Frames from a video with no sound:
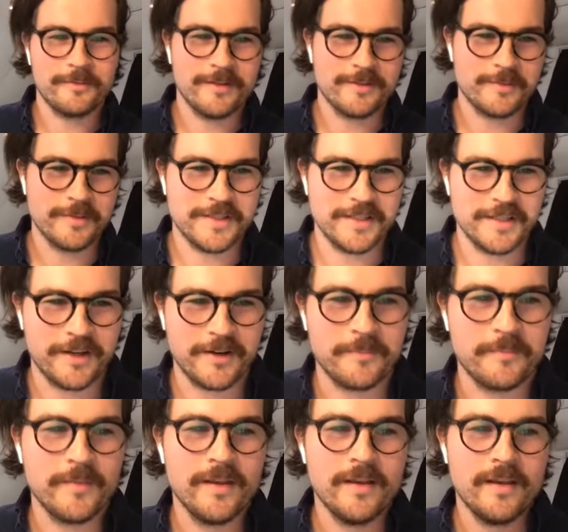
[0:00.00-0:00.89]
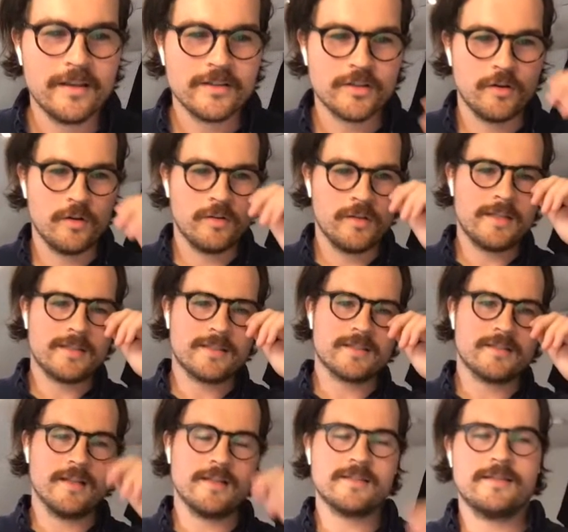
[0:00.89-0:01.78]
as we see here. So
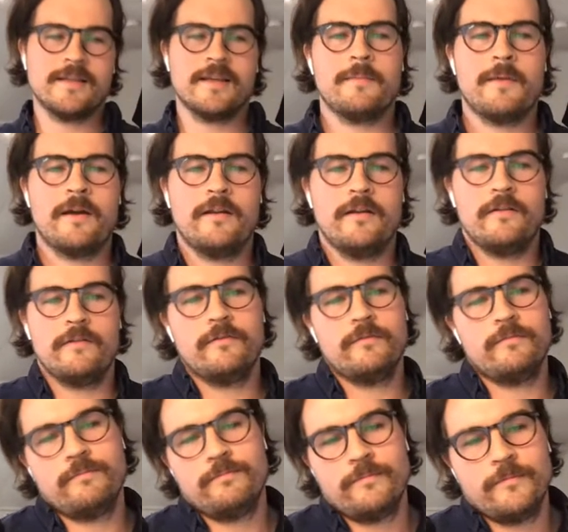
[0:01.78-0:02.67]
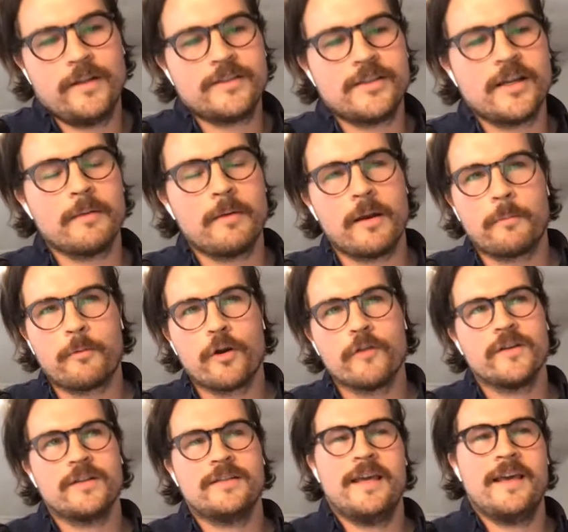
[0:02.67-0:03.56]
let's let's think about it. Let's talk about a
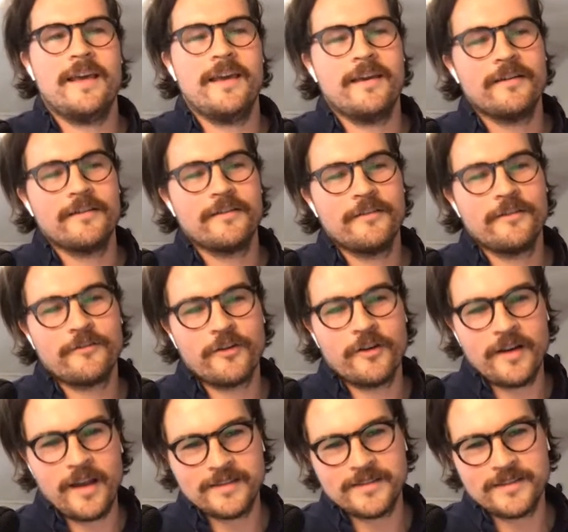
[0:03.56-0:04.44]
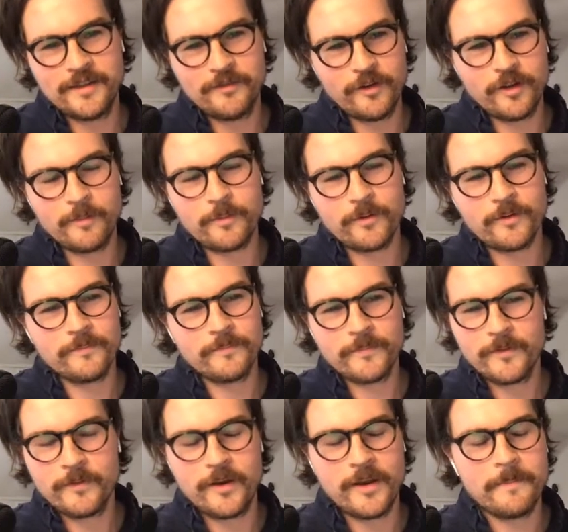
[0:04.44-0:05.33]
perfect day for an IC developer,
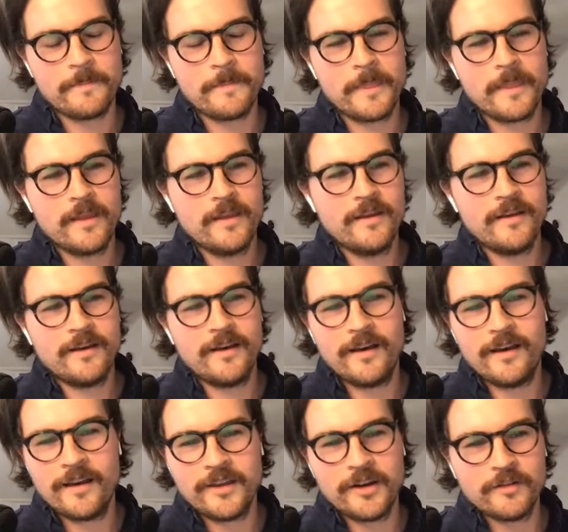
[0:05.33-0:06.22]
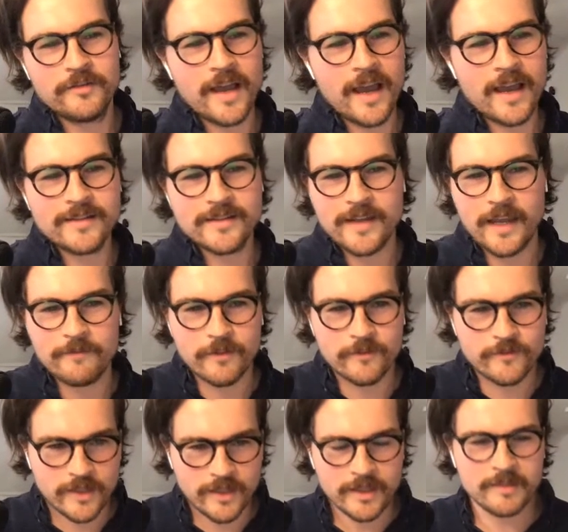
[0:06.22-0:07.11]
right? Uh, you know, 9 to
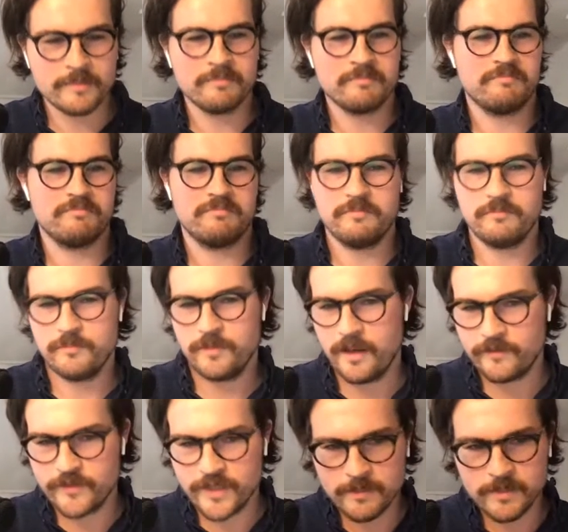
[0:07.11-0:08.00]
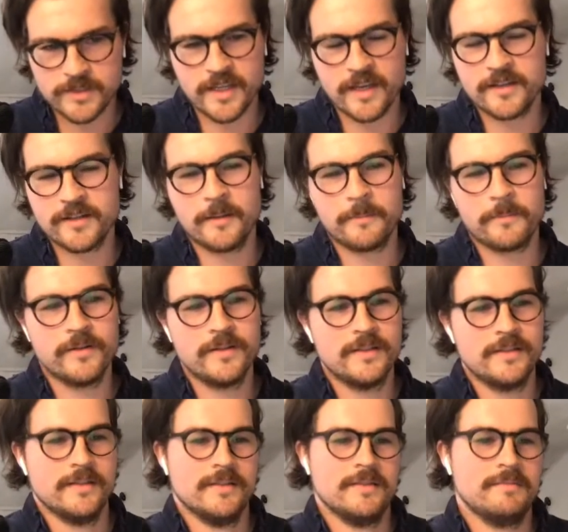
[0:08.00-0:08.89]
9.15, you have team stand up.
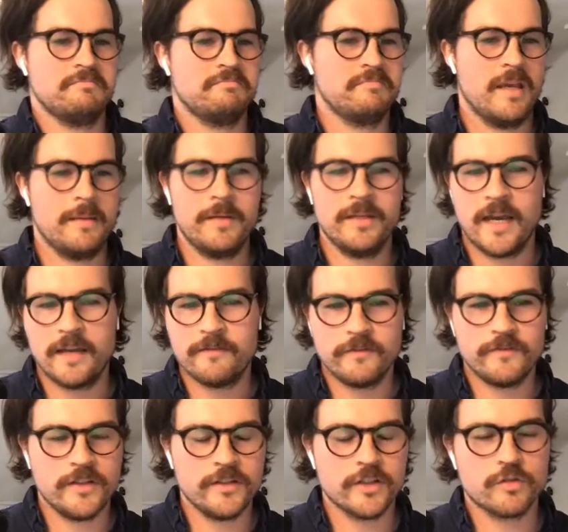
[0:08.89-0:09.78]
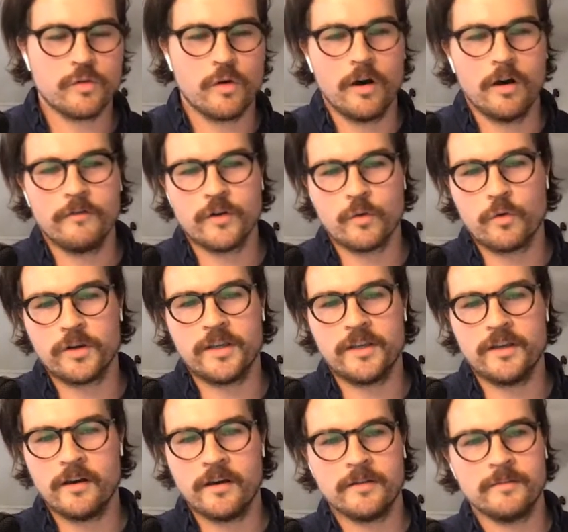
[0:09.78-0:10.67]
Maybe 9.15 to 12, you're
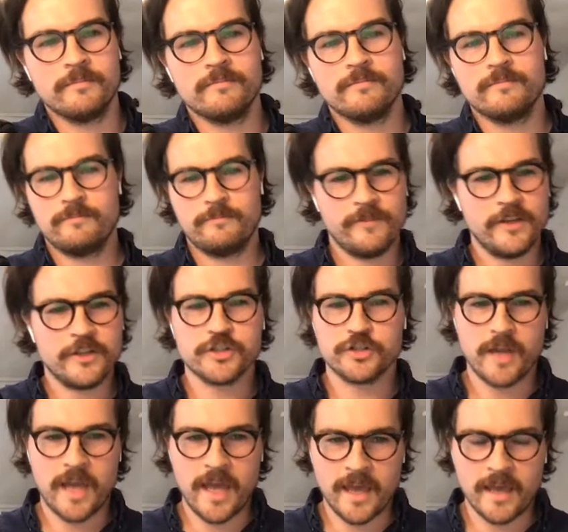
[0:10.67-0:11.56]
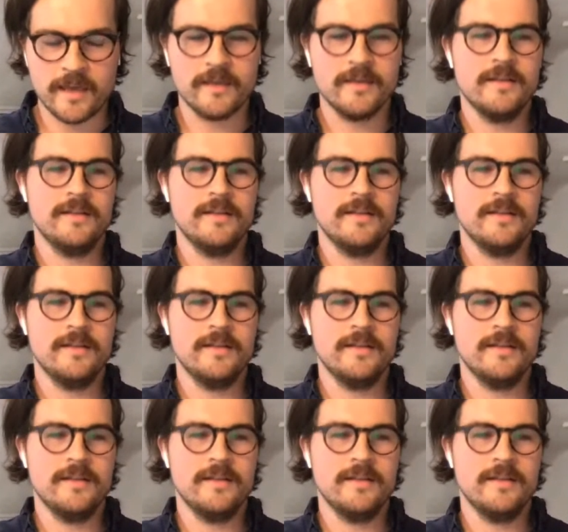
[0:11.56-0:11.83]
working on feature A.